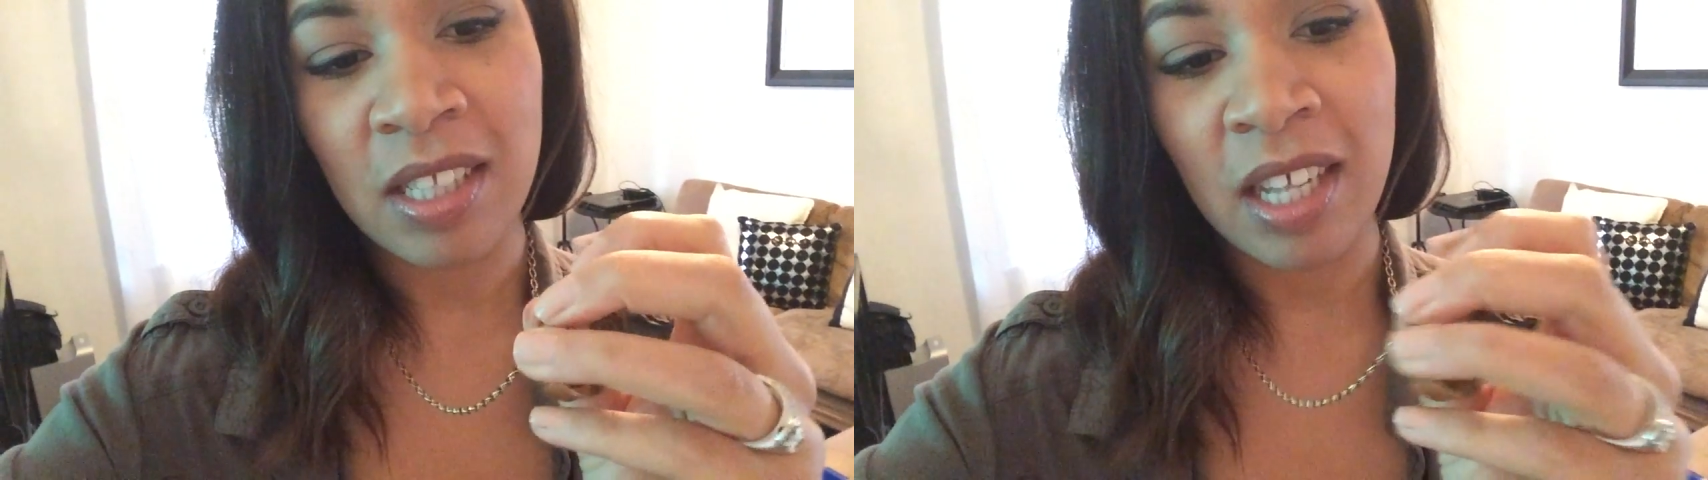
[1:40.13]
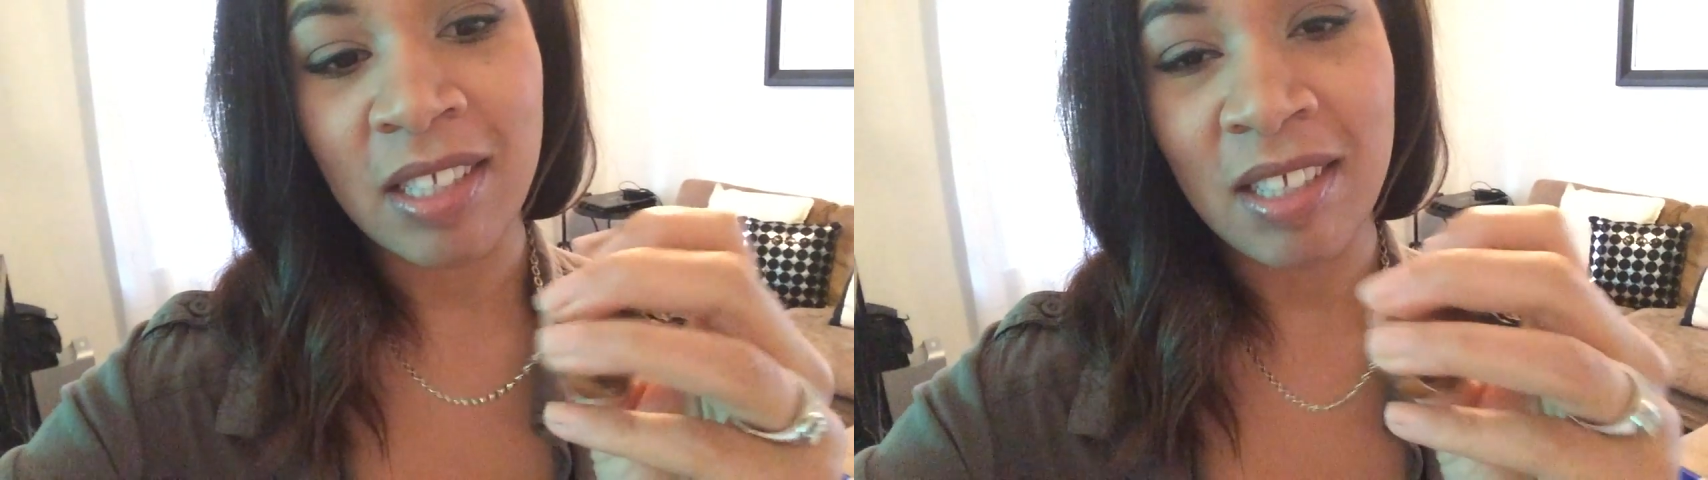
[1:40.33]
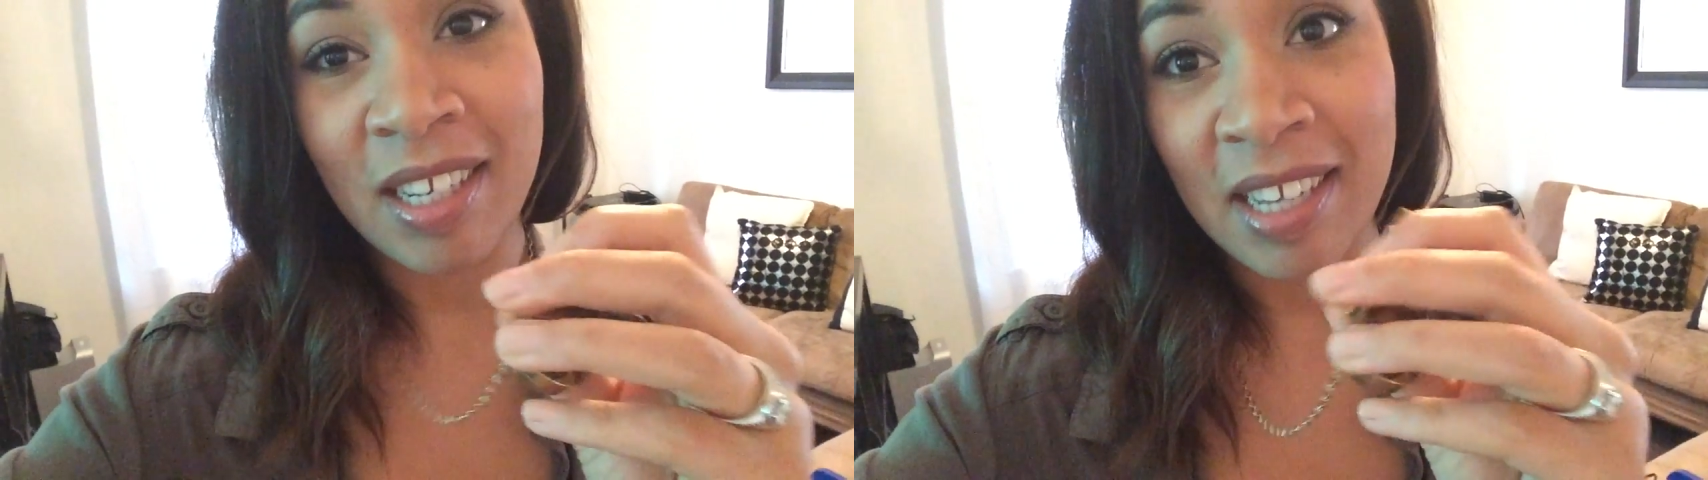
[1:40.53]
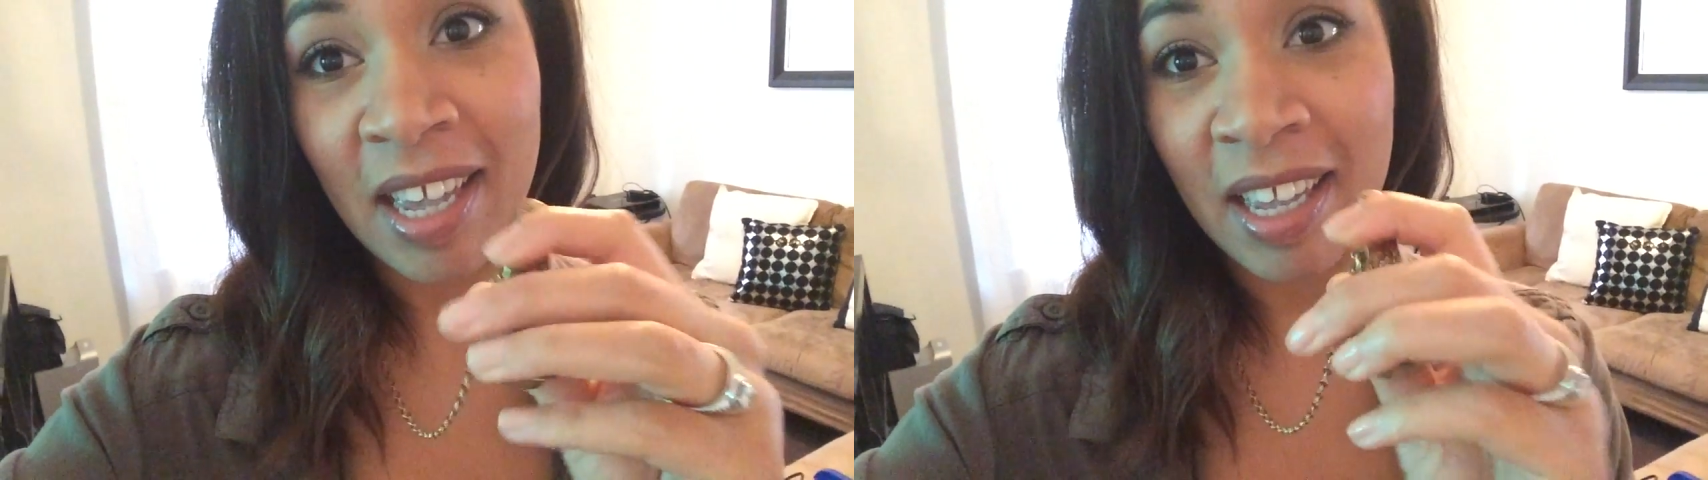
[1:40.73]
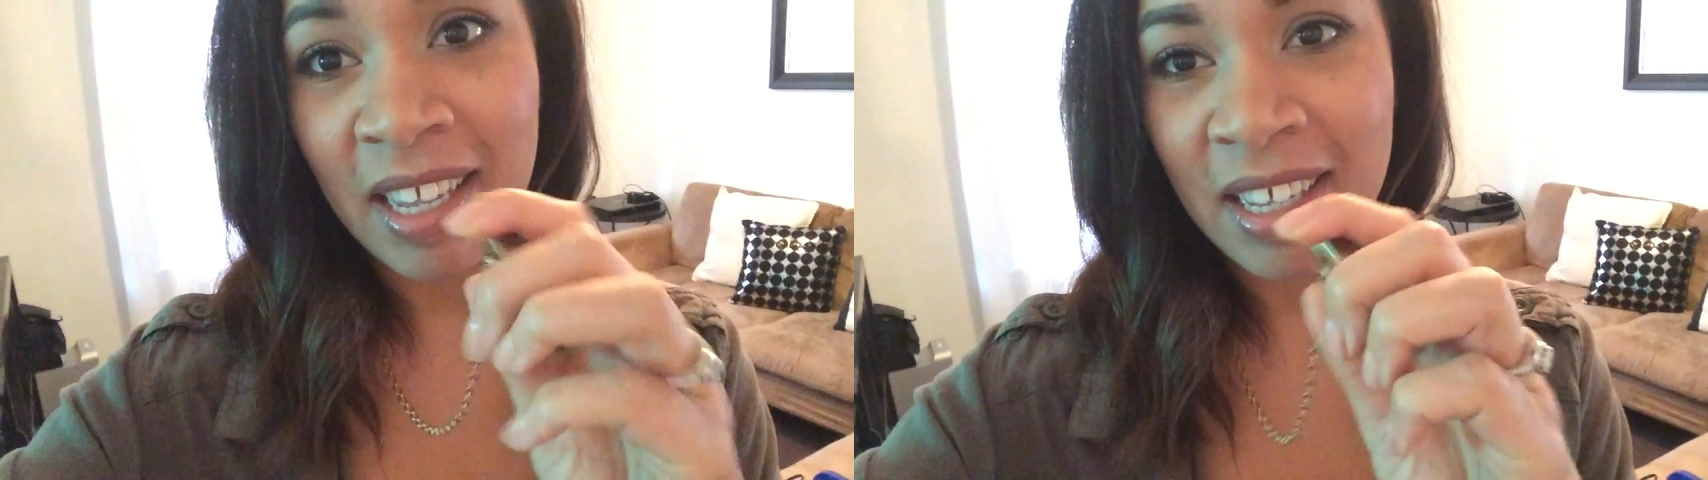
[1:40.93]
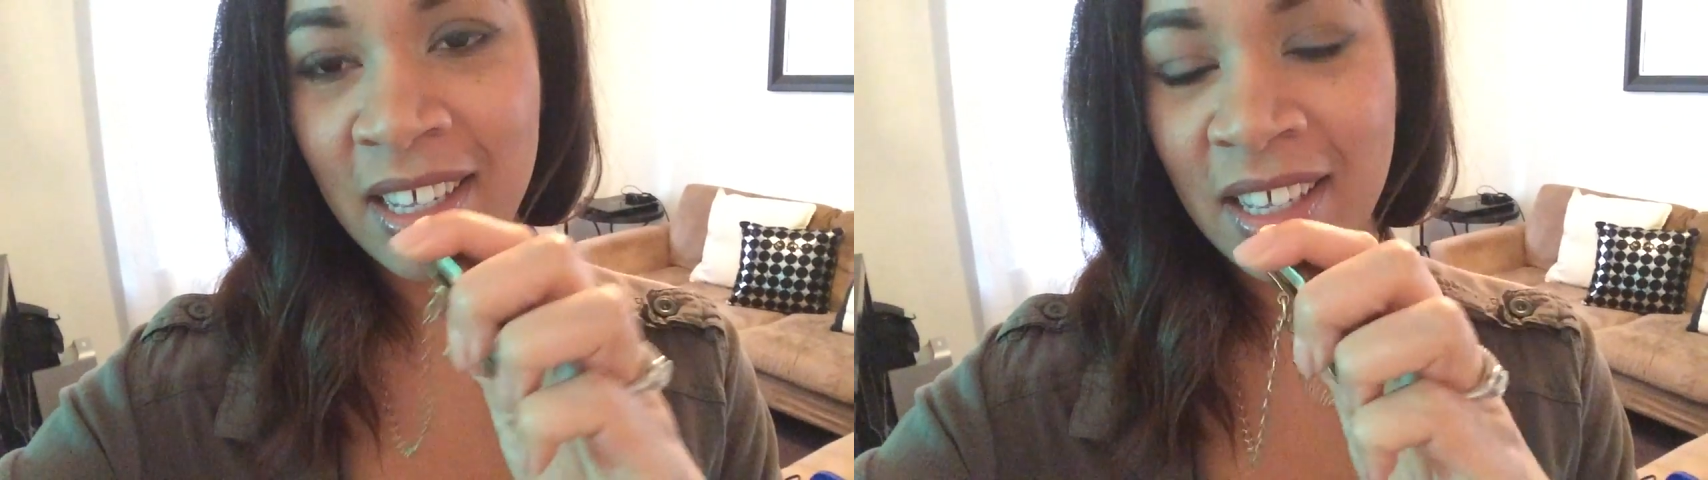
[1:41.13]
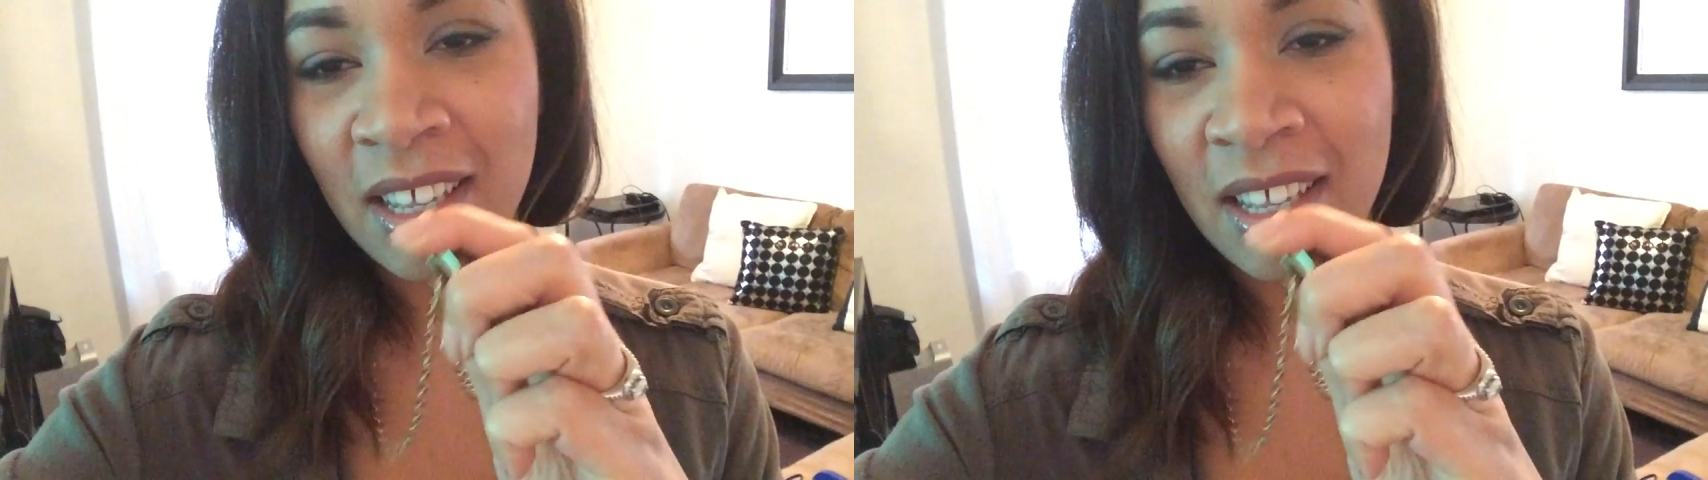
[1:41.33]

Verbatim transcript: like today.